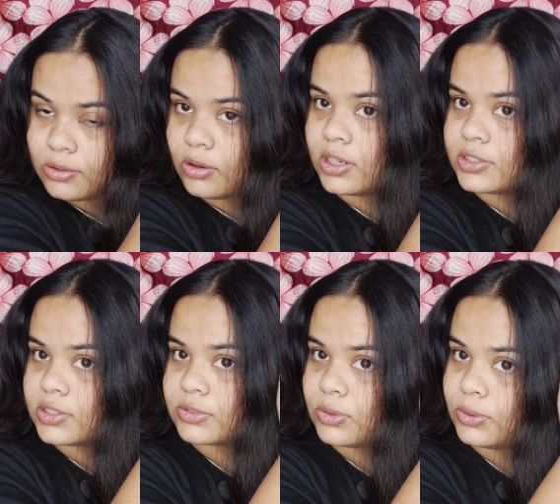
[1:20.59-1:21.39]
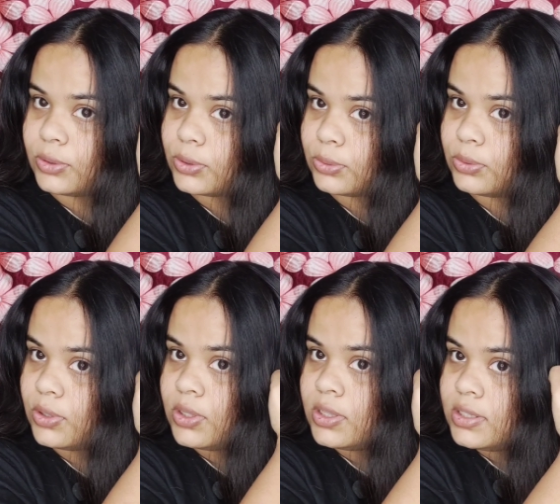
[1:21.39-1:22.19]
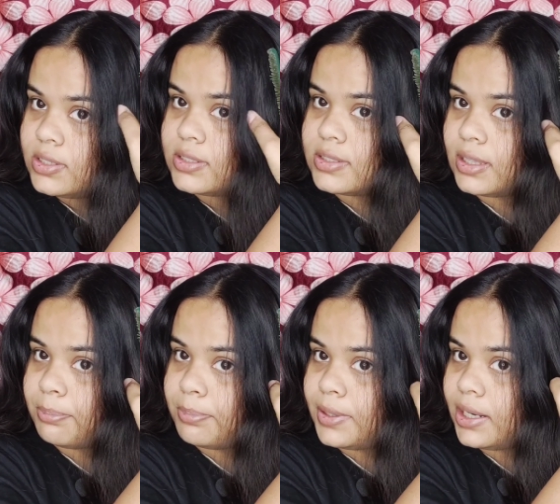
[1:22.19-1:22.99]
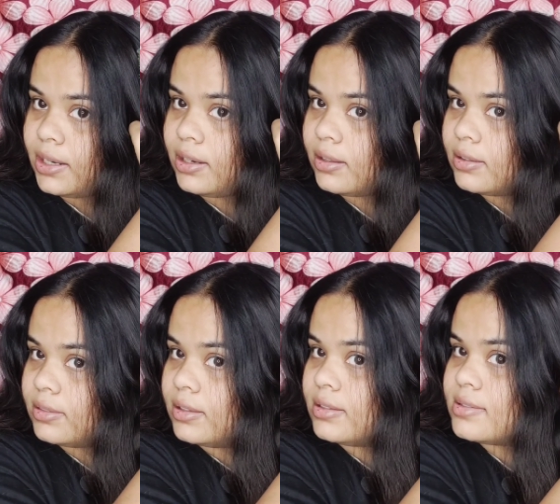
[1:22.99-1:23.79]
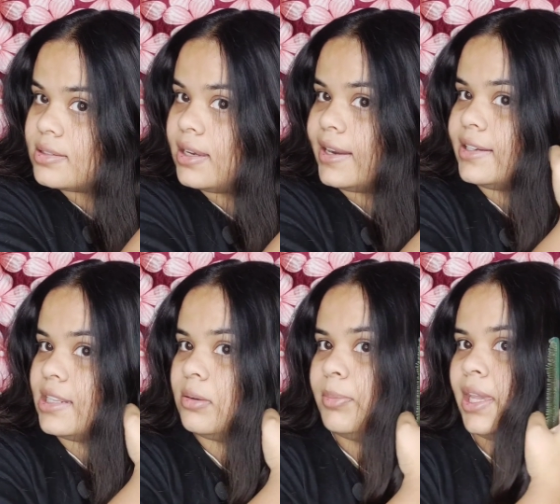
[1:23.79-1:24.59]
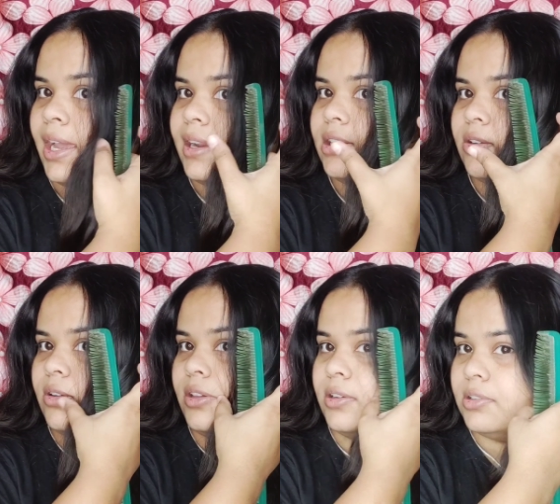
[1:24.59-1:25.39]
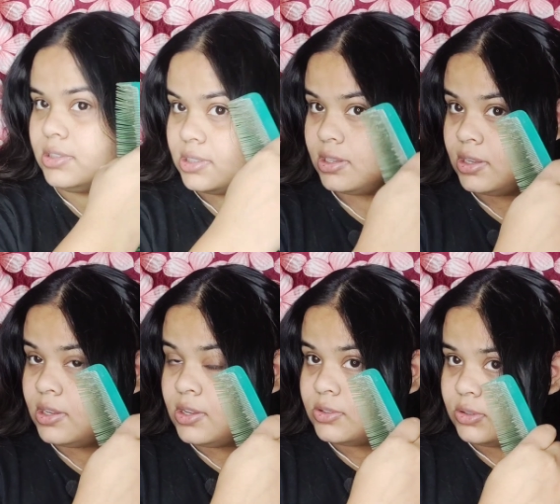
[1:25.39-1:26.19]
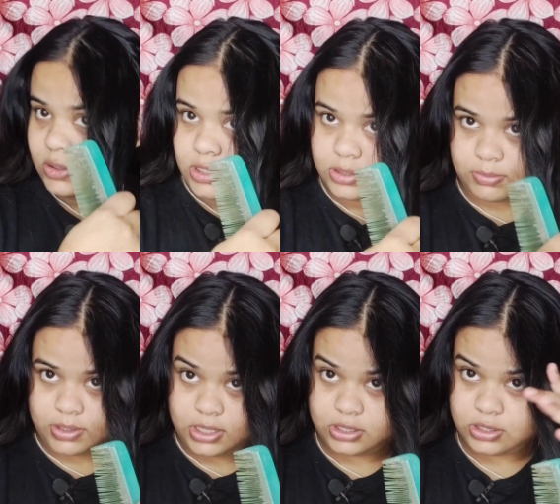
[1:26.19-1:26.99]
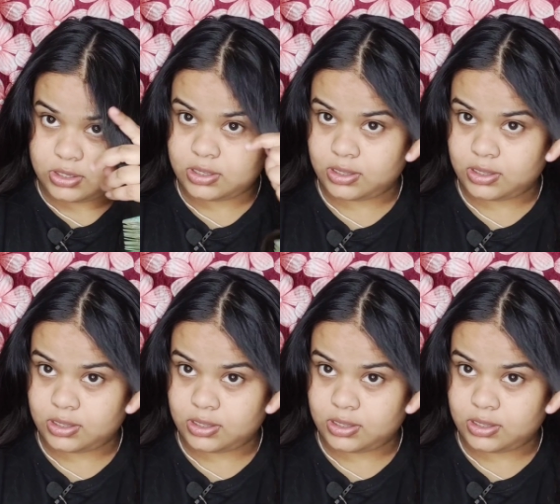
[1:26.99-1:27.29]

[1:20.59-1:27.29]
You're just going to separate this like till behind your ears, so this much.